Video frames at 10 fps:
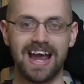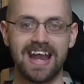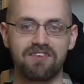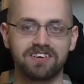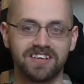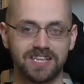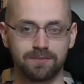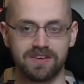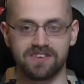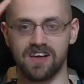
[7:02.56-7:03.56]
I never
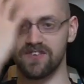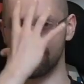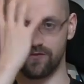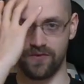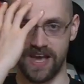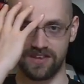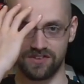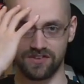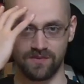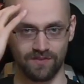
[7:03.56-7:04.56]
touch myself in the
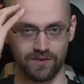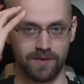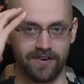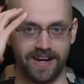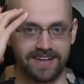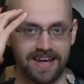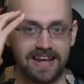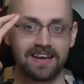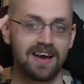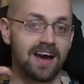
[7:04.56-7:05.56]
face with my right
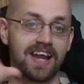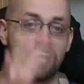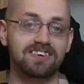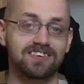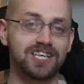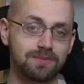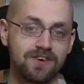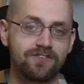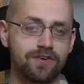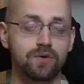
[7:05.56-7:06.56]
hand. I never touch
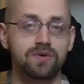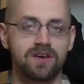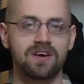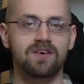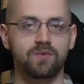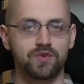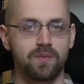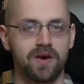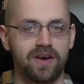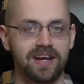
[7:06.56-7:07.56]
my food
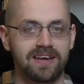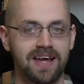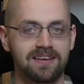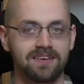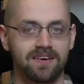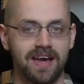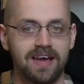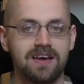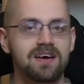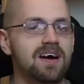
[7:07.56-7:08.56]
with my right hand,
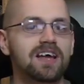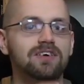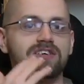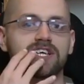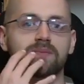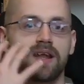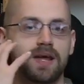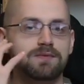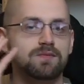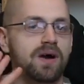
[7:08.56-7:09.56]
okay? I don't touch my
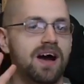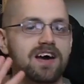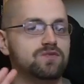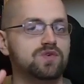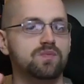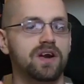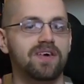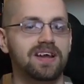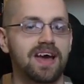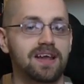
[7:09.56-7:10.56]
lips, my eyes with my
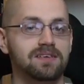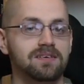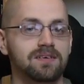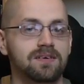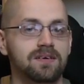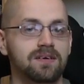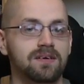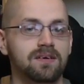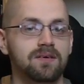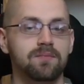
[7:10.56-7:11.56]
right hand.
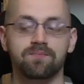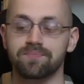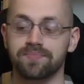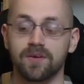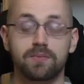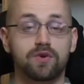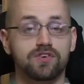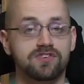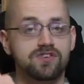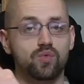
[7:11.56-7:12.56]

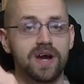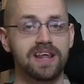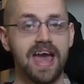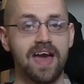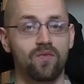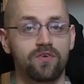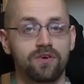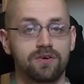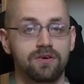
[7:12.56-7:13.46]
Because this right hand